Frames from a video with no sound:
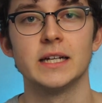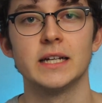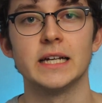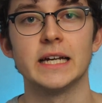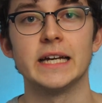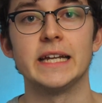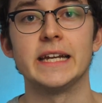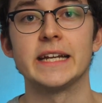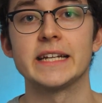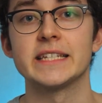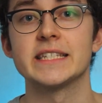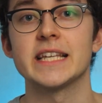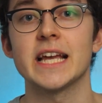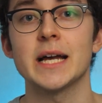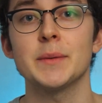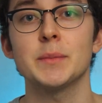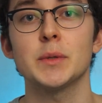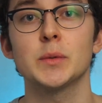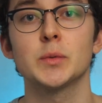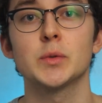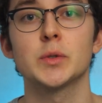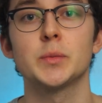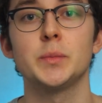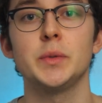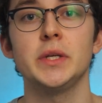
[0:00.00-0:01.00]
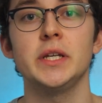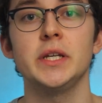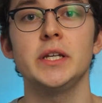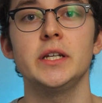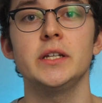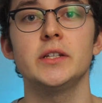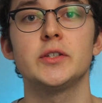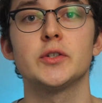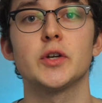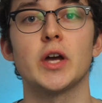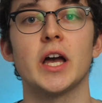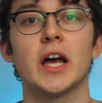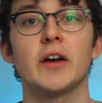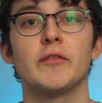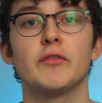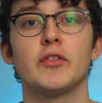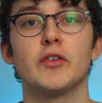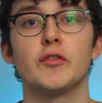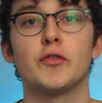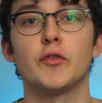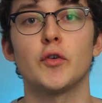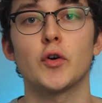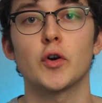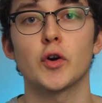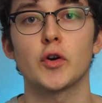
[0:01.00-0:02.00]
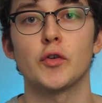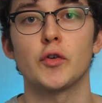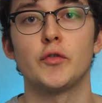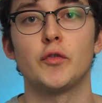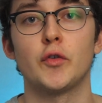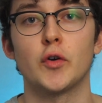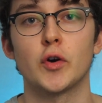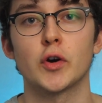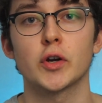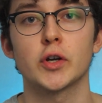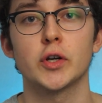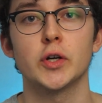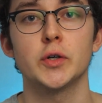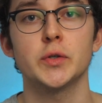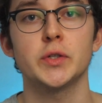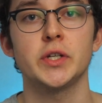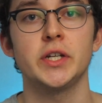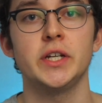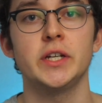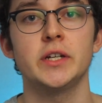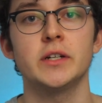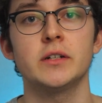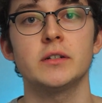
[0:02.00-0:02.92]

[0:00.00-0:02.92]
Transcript: An example would be to have the 404 code here